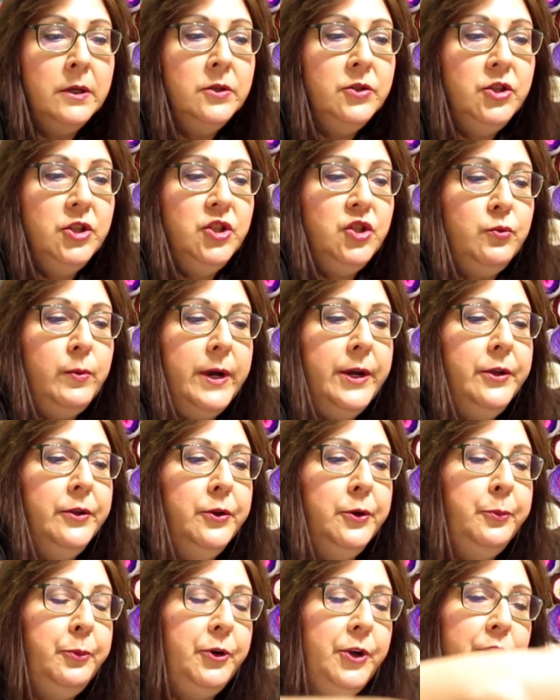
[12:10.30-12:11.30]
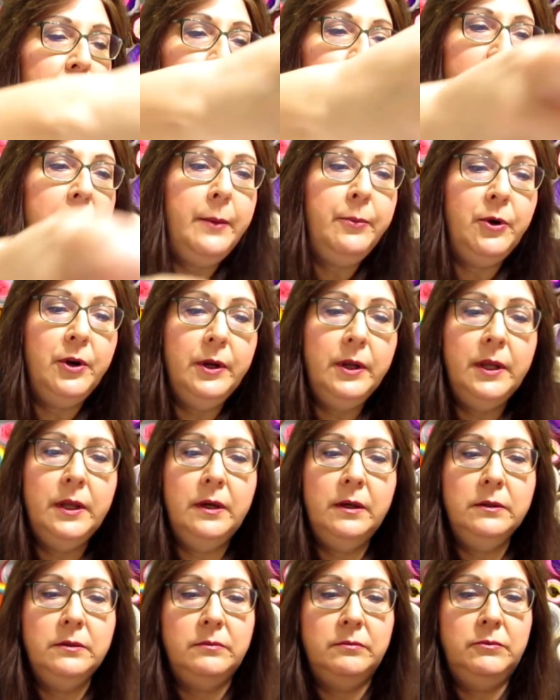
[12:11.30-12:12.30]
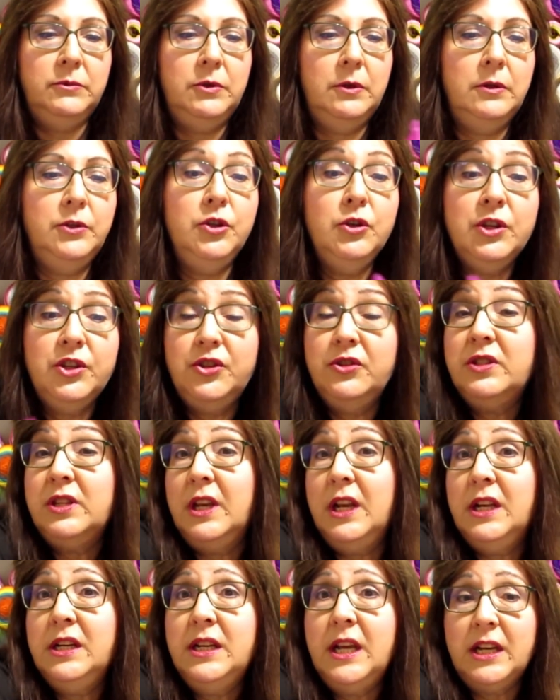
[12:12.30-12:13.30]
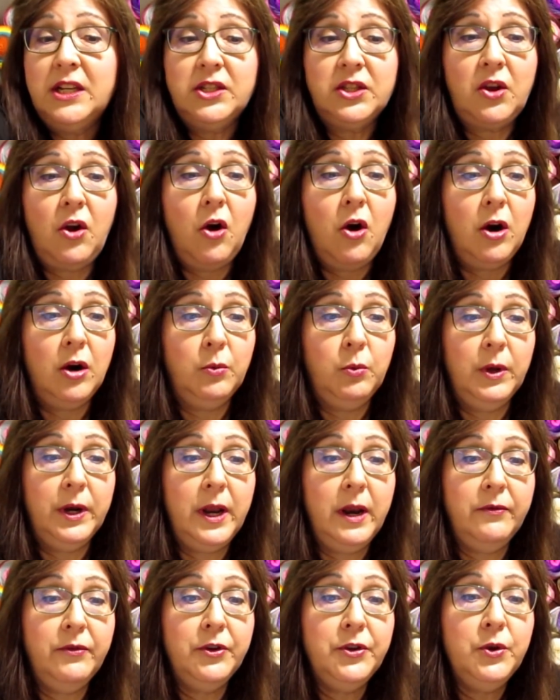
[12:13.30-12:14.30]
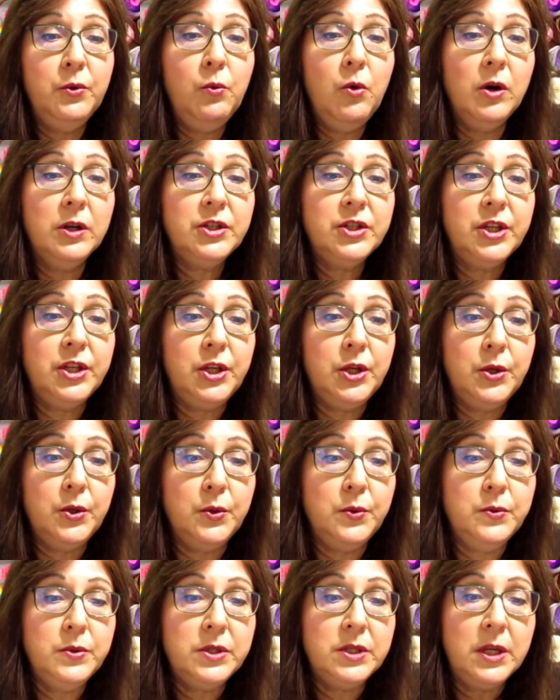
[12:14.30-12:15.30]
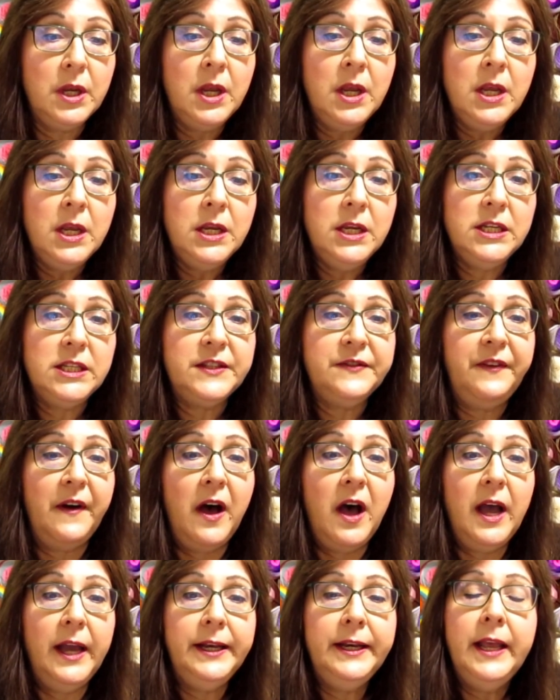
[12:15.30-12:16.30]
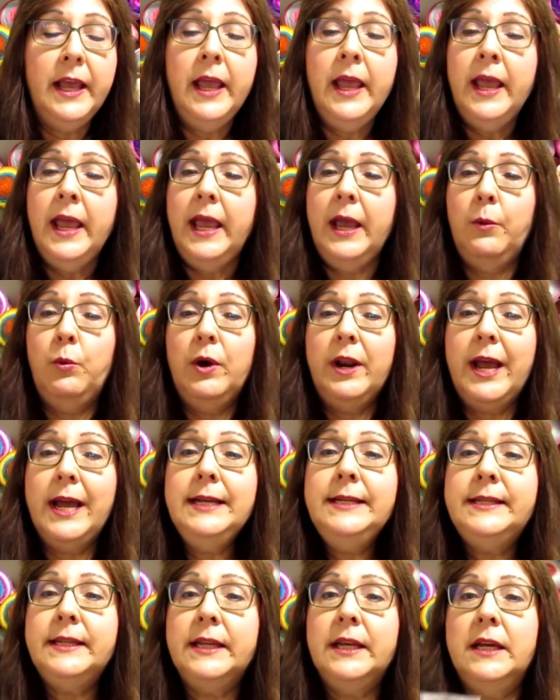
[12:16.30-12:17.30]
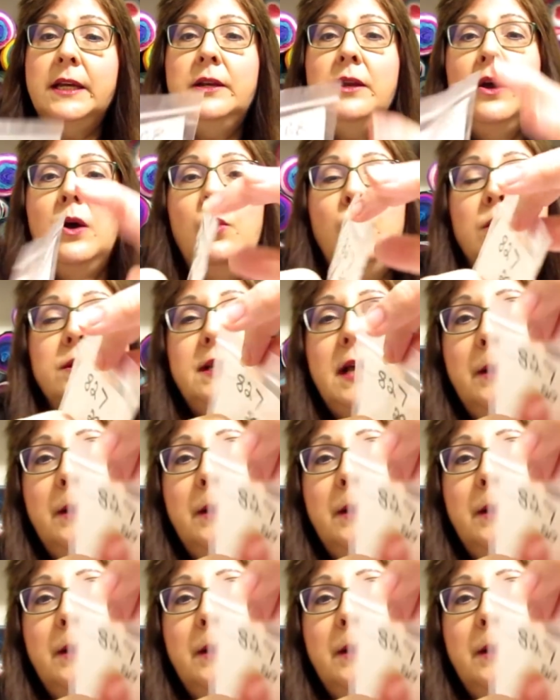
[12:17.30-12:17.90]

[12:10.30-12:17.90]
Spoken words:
just regular printer paper. You could use an index card, whatever you want to use is fine. And what I did was